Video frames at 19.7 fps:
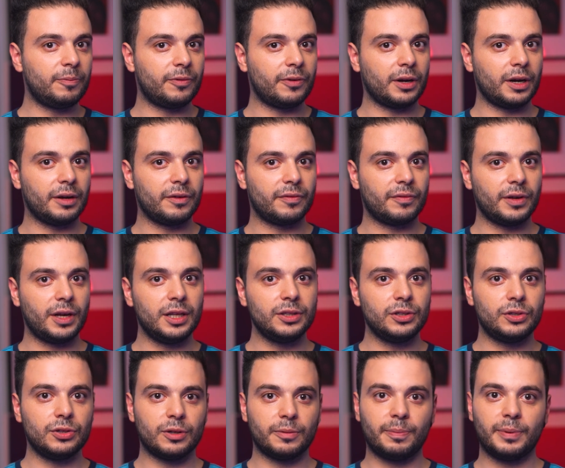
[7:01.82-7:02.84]
5
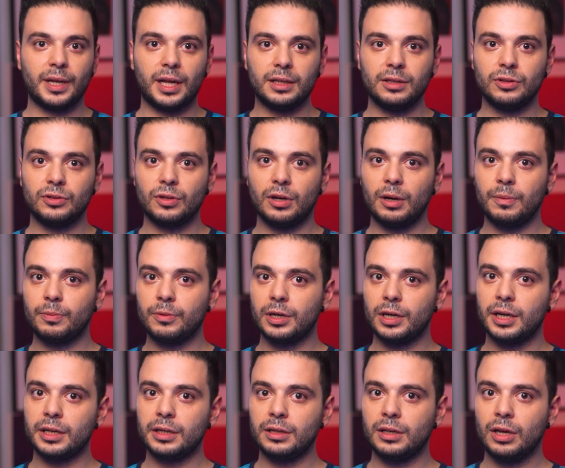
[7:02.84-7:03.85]
and you're planning to
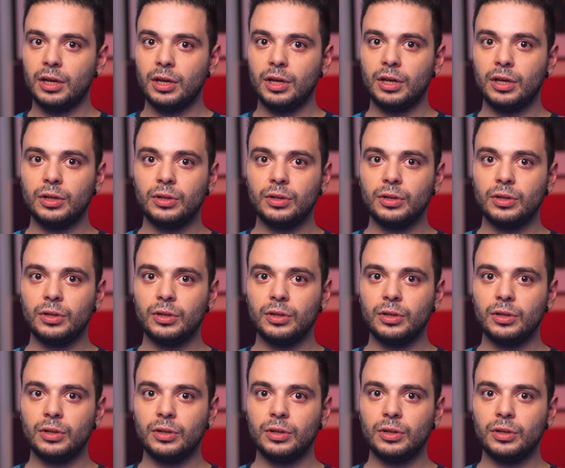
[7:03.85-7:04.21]
upgrade,